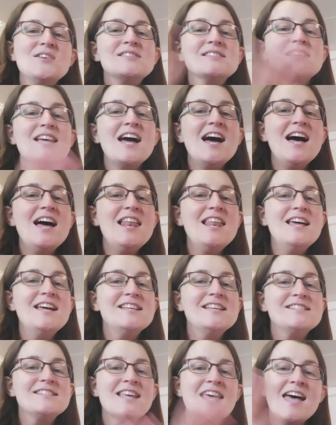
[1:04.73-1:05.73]

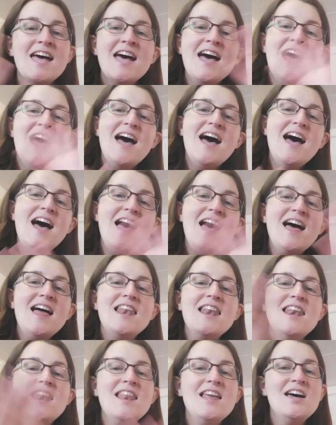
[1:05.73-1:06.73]
Scarlett,
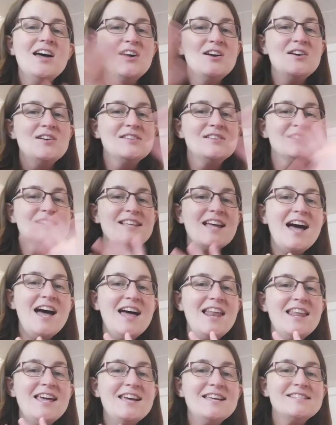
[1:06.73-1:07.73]
hello
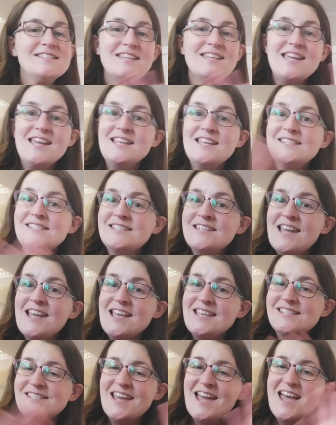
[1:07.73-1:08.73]
Scarlett, it's
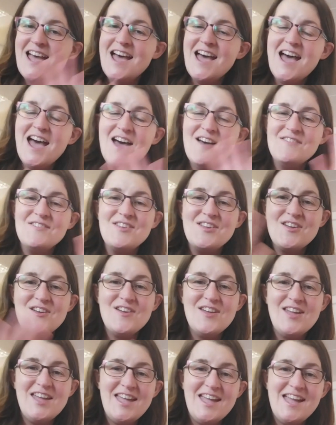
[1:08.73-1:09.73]
nice to have
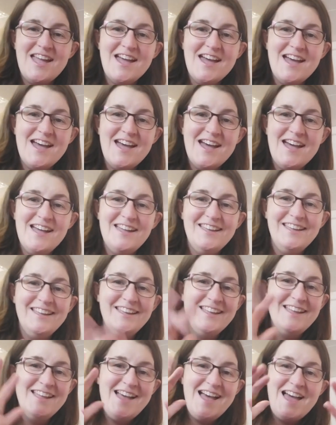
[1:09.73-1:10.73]
you here.
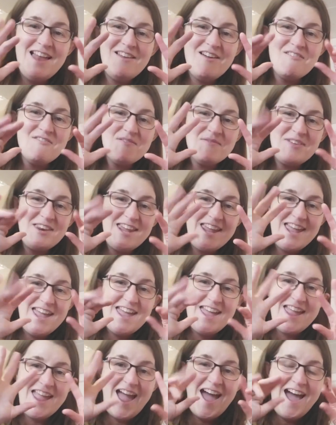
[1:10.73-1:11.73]
Hello everybody,
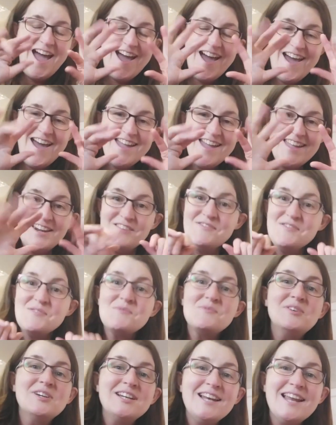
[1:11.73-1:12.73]
hi, and if you
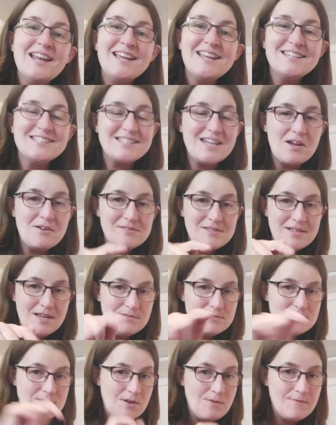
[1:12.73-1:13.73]
would like a shout out,
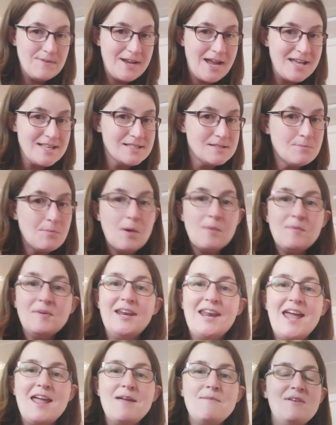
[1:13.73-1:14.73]
don't forget to pop your
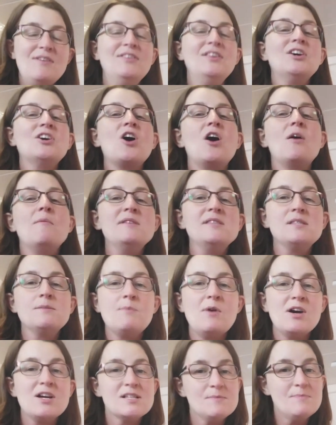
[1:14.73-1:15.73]
name in the comments
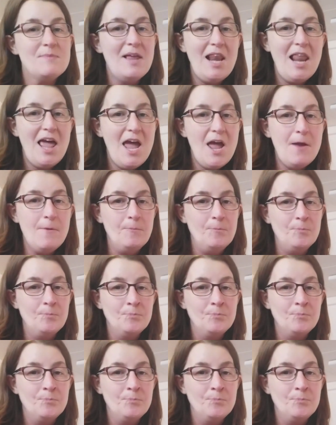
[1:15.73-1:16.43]
box below.